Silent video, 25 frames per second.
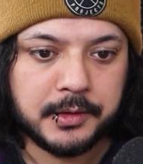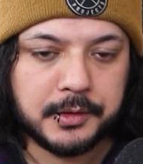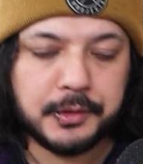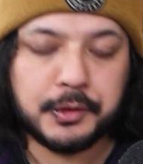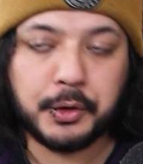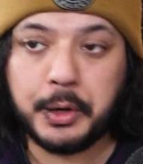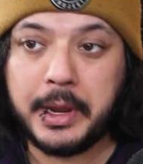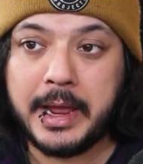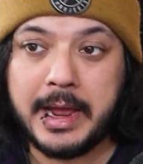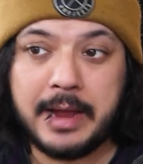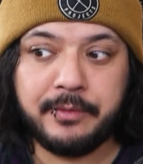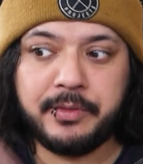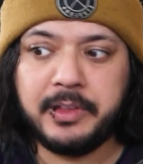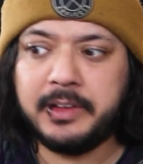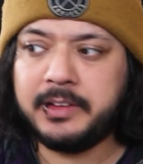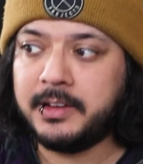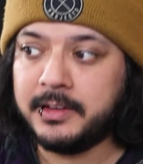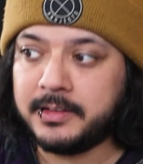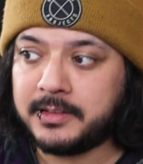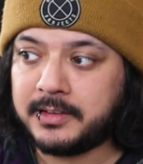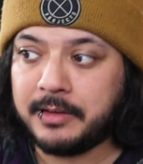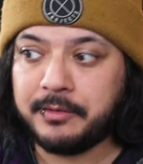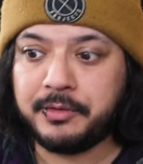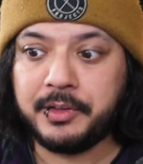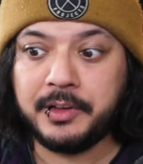So yeah, if this
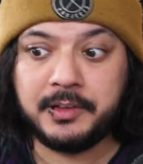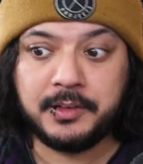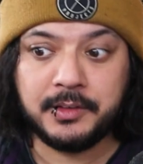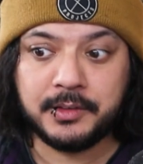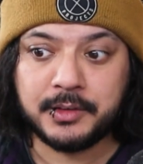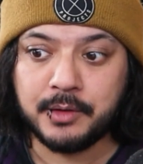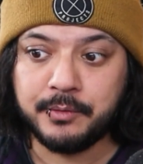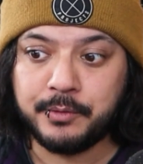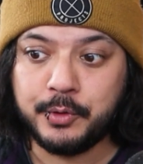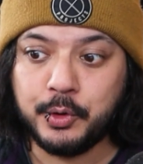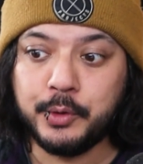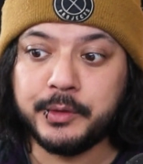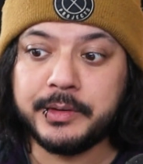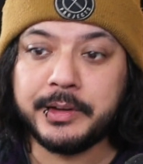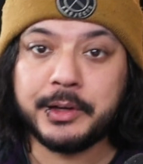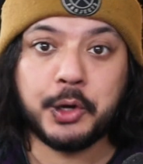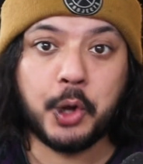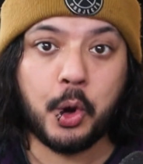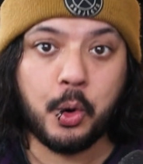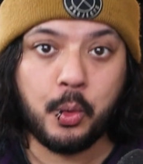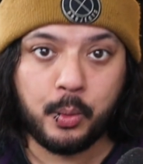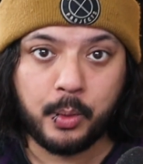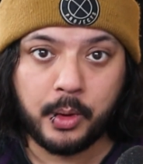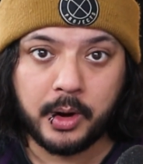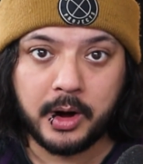is confusing,
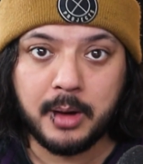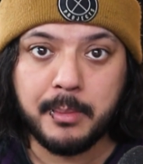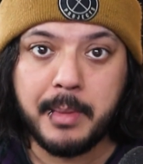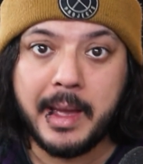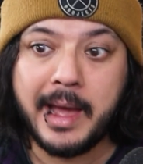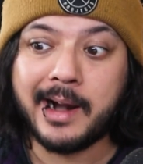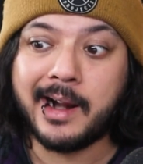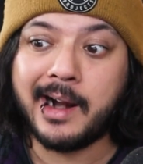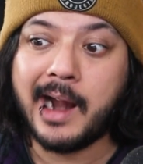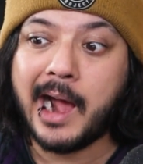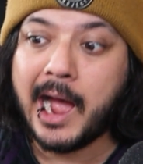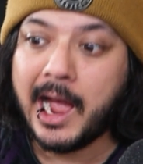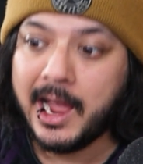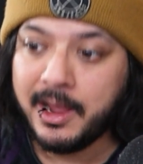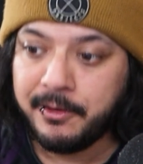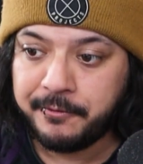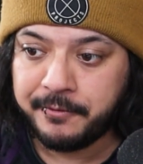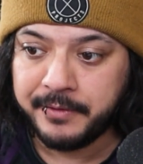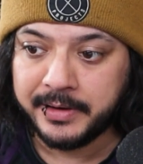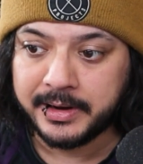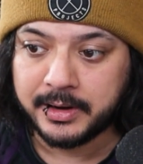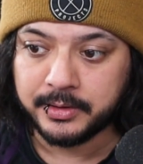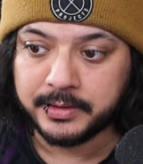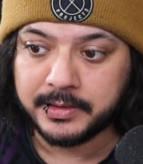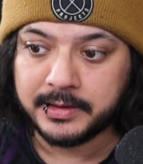don't worry about it. I
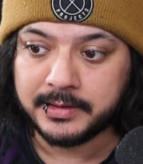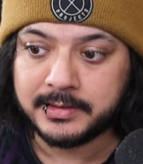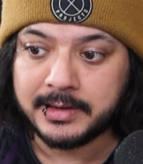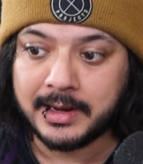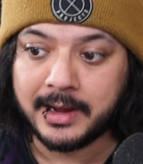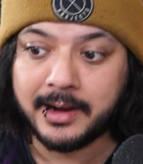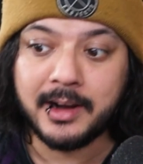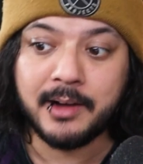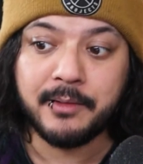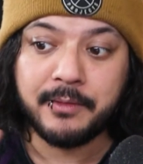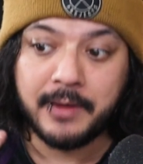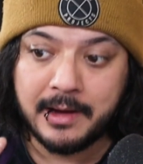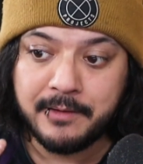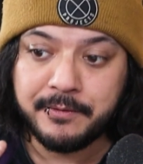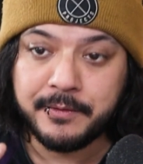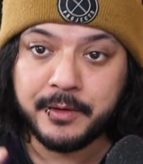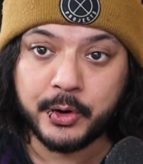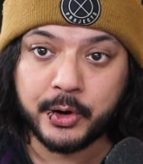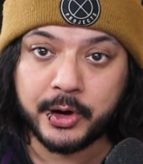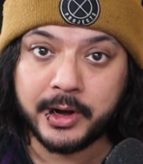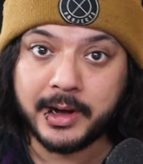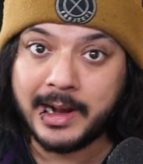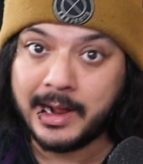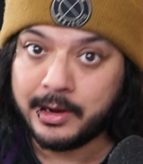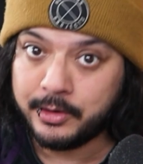figured this out, and if I
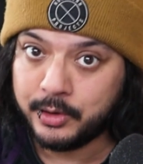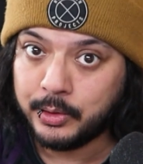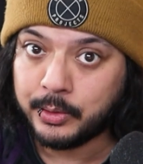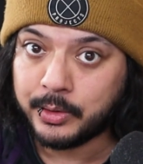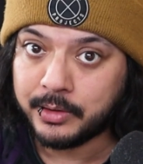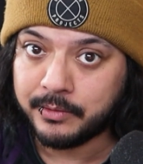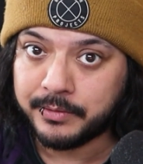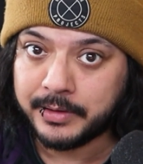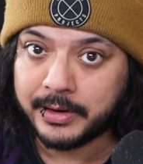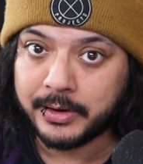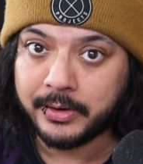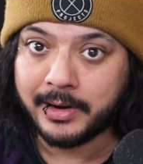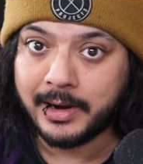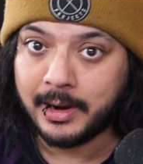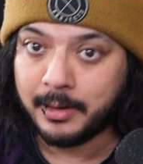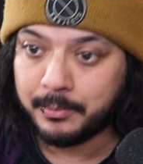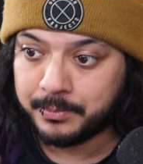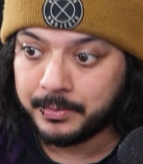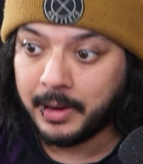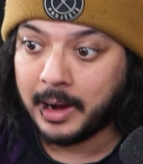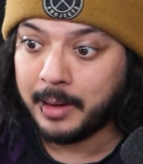figured it out, you can figure it out.